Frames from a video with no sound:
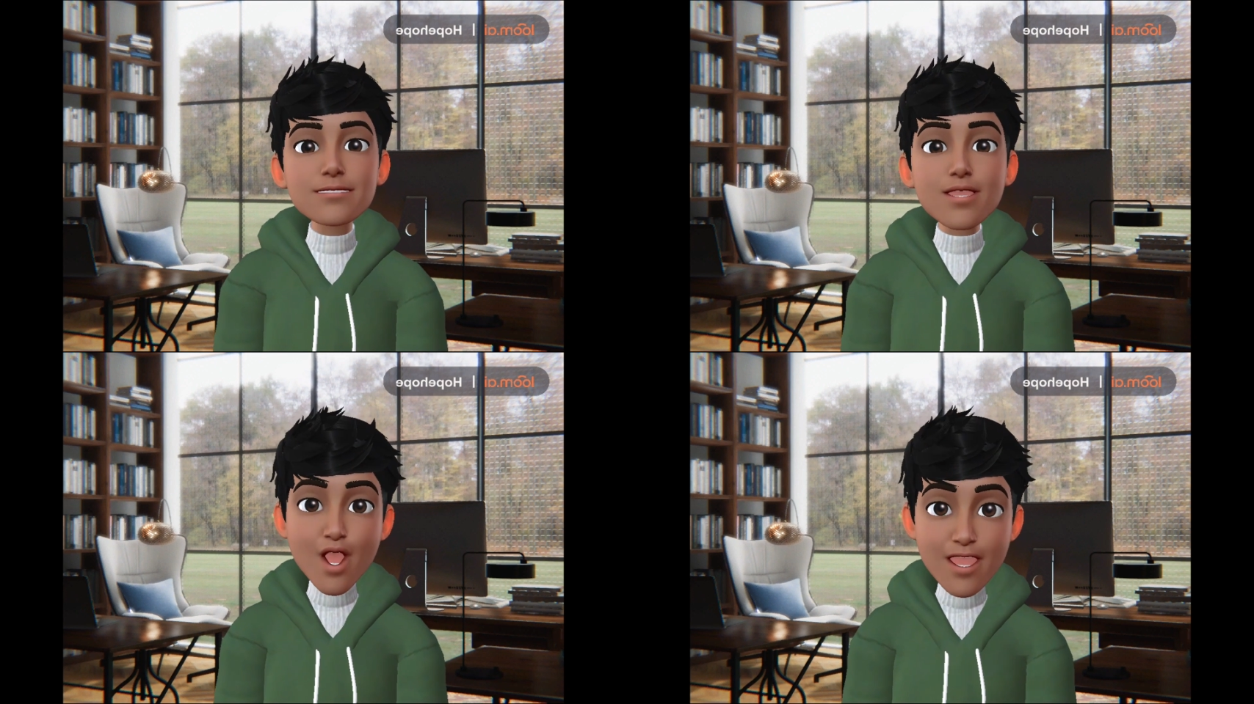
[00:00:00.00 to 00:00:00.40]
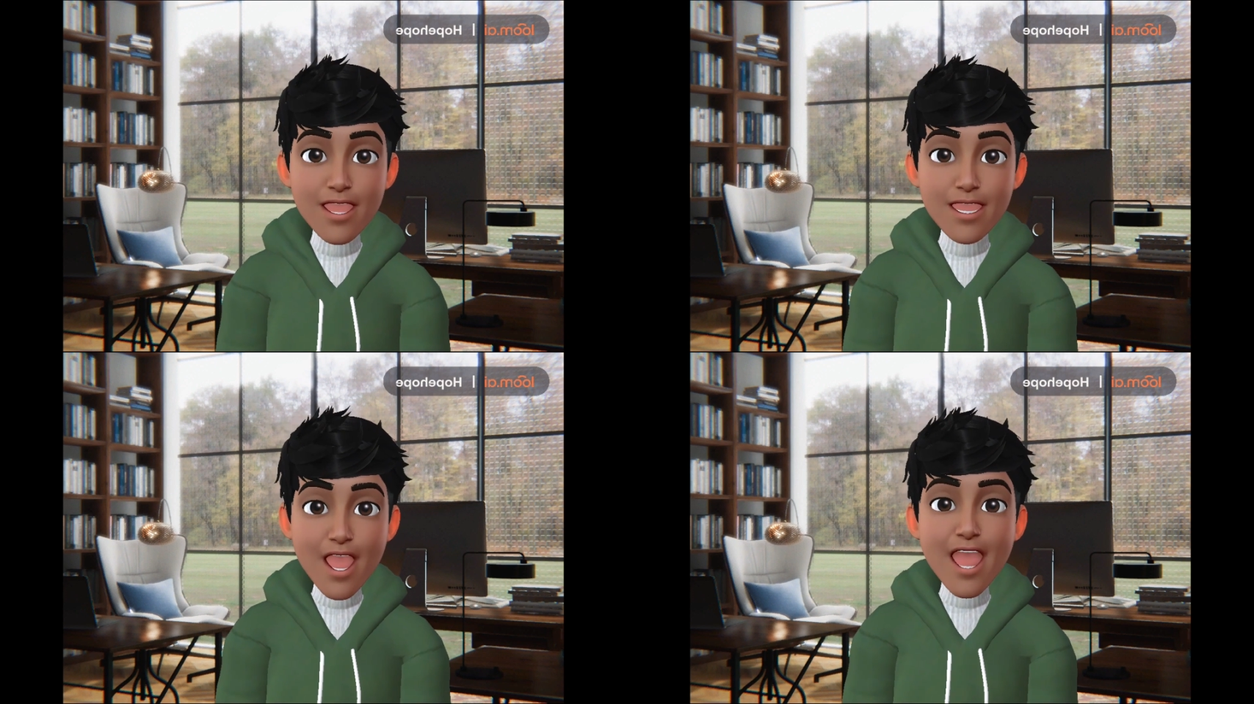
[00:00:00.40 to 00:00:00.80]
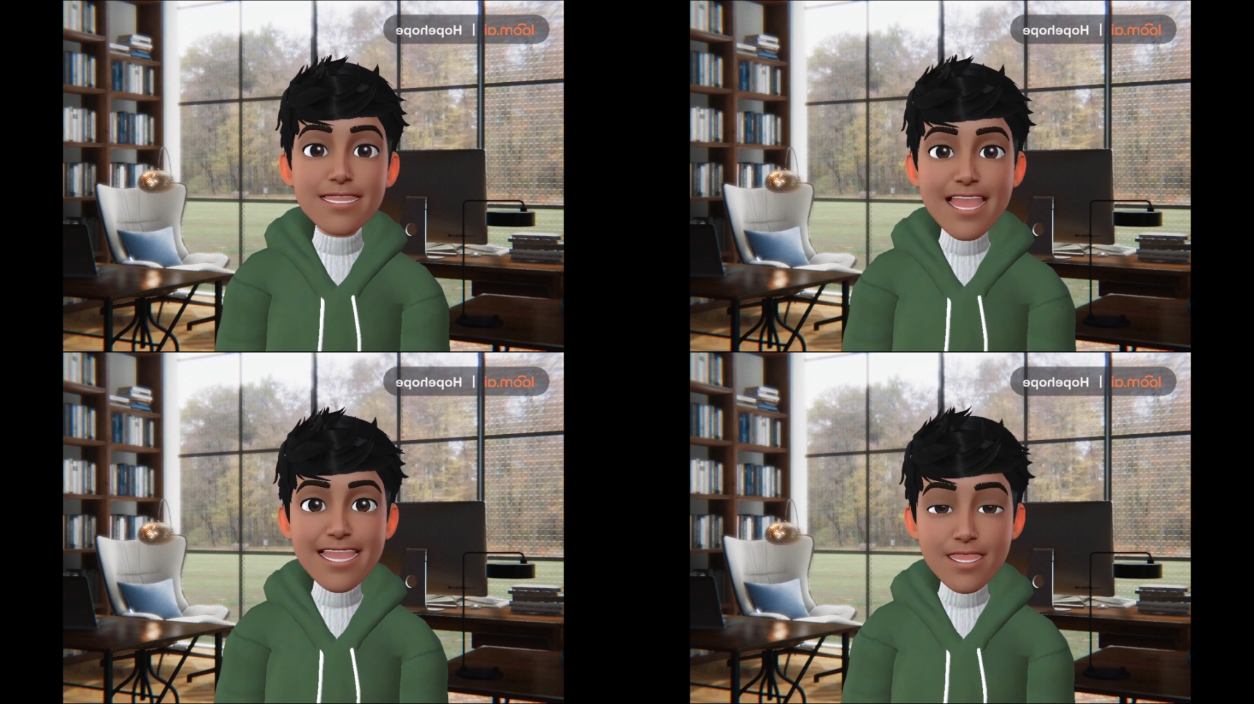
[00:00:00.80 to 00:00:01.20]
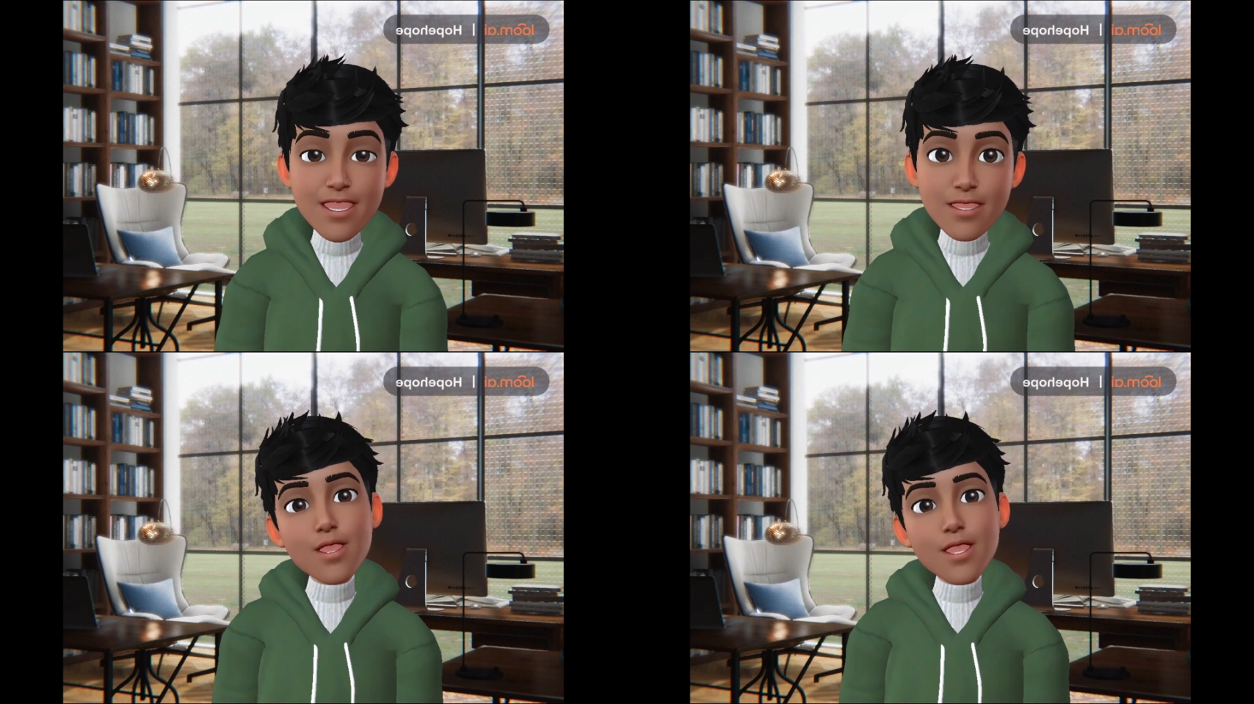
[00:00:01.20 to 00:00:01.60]
on a Chinese tech
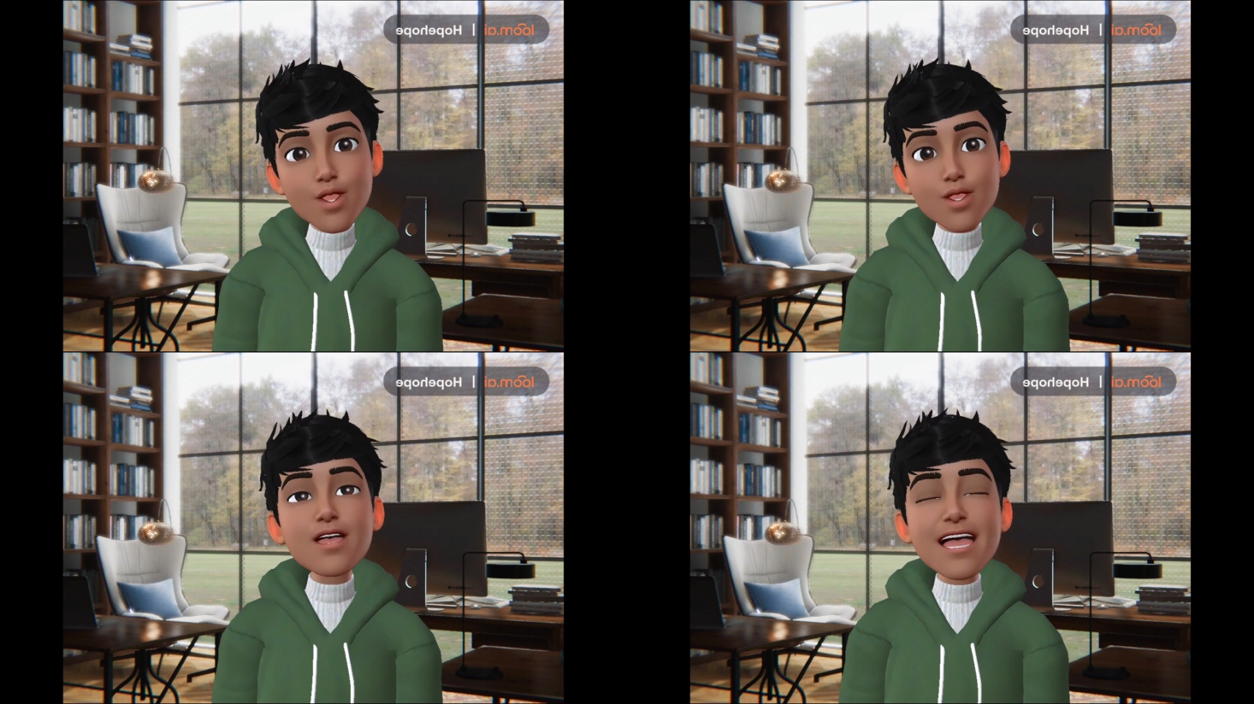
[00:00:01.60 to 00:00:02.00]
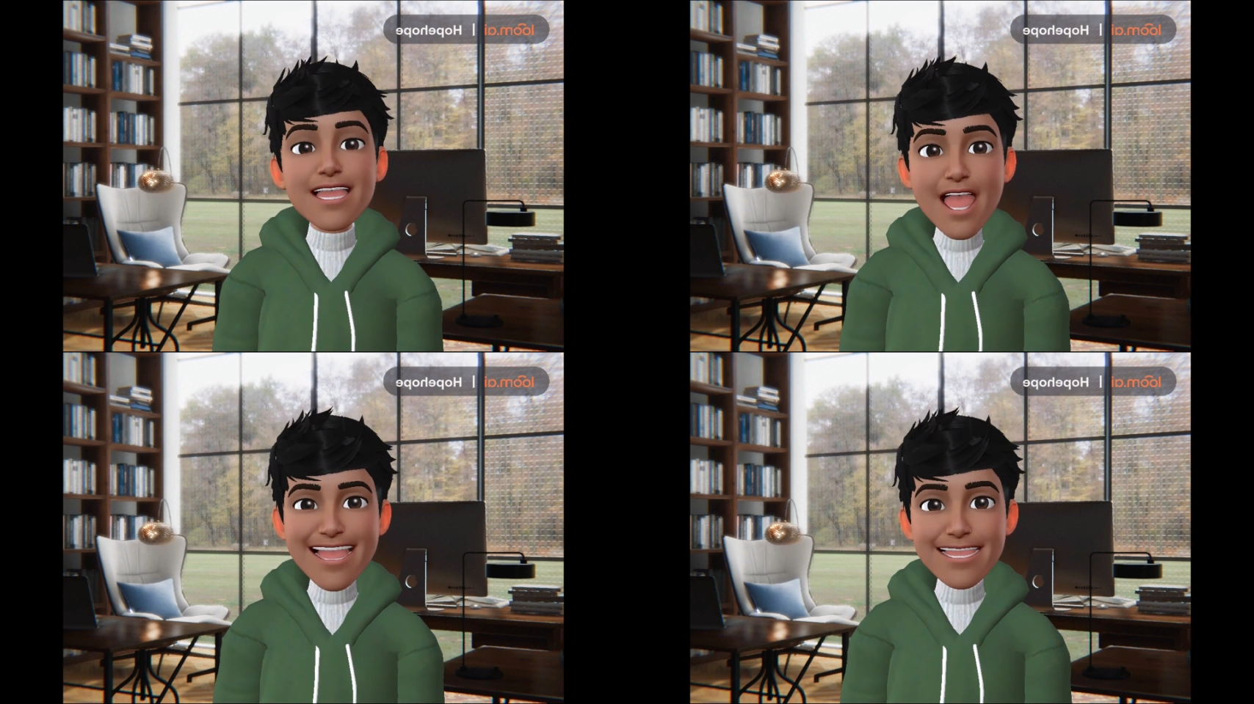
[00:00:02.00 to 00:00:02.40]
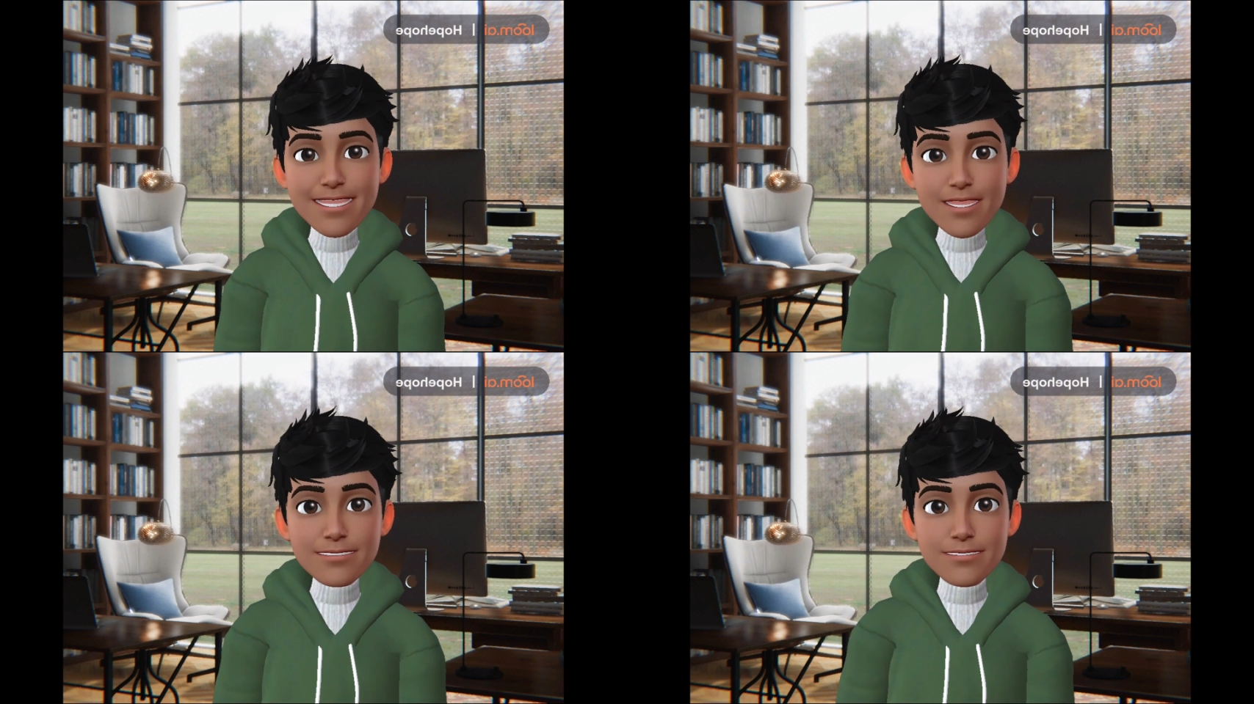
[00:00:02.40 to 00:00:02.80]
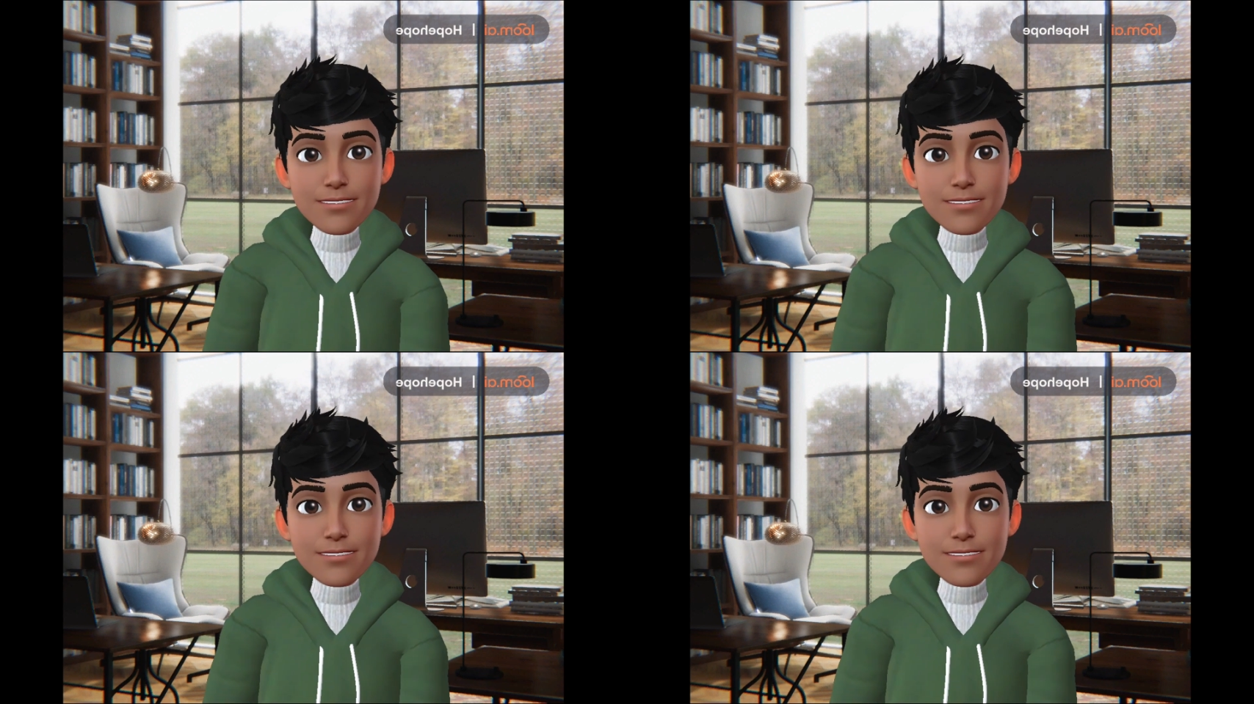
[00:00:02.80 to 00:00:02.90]
stocks. Look at China.